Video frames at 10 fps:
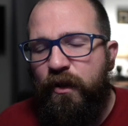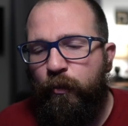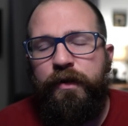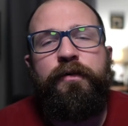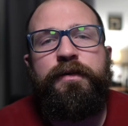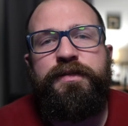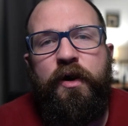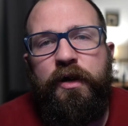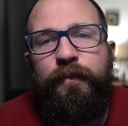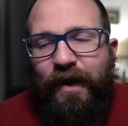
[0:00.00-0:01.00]
we're going to
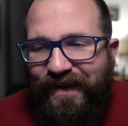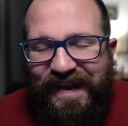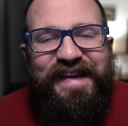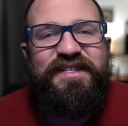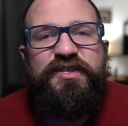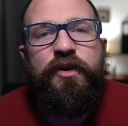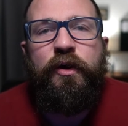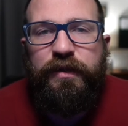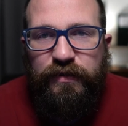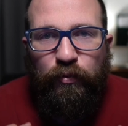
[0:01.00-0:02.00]
talk about
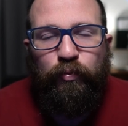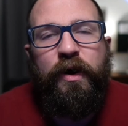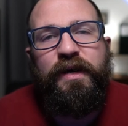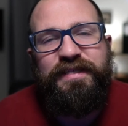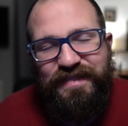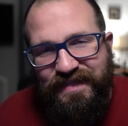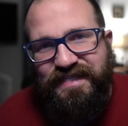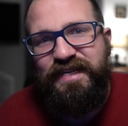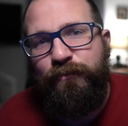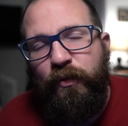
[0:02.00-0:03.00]
installing the runs in the
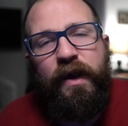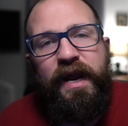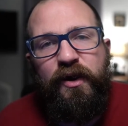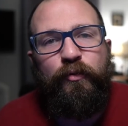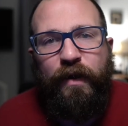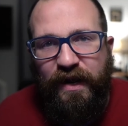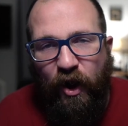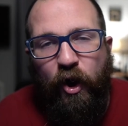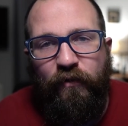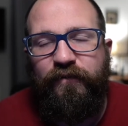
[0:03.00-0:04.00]
simple air raid
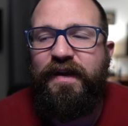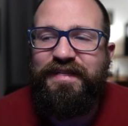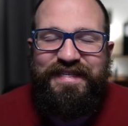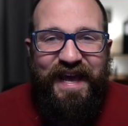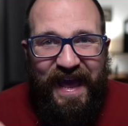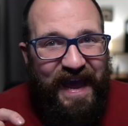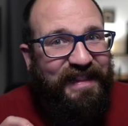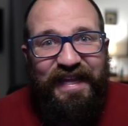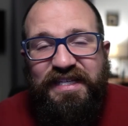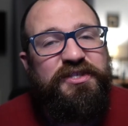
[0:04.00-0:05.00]
offense, and
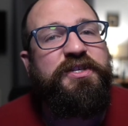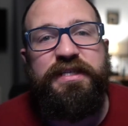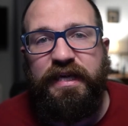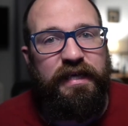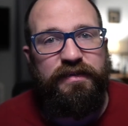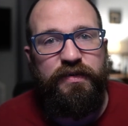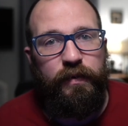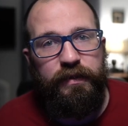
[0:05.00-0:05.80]
let's just get into